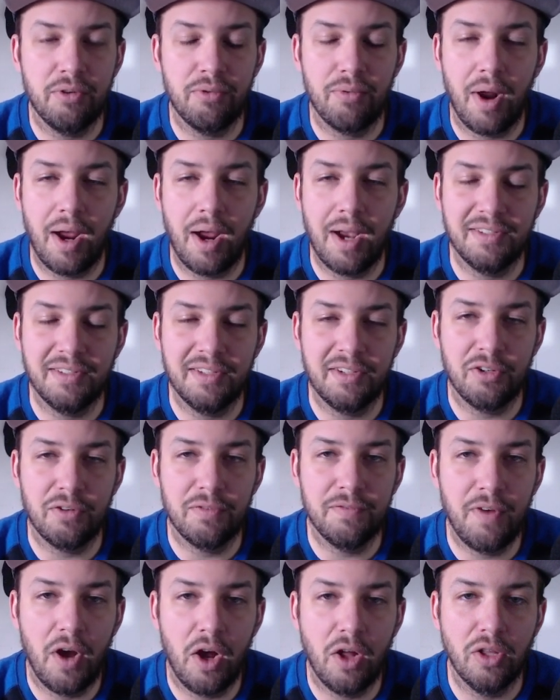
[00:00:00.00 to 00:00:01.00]
rising or
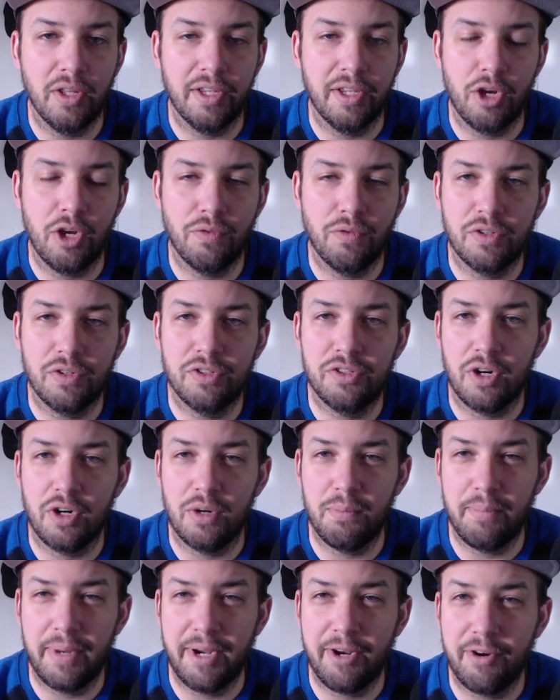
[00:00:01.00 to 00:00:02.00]
falling over a
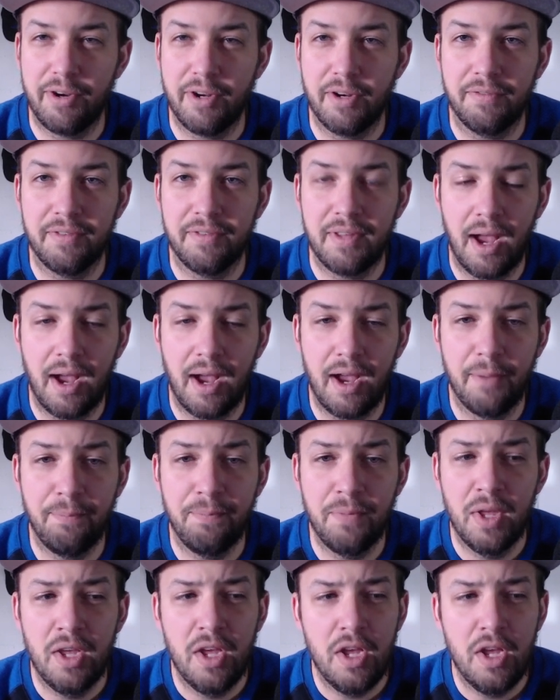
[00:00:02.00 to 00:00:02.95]
certain period of time.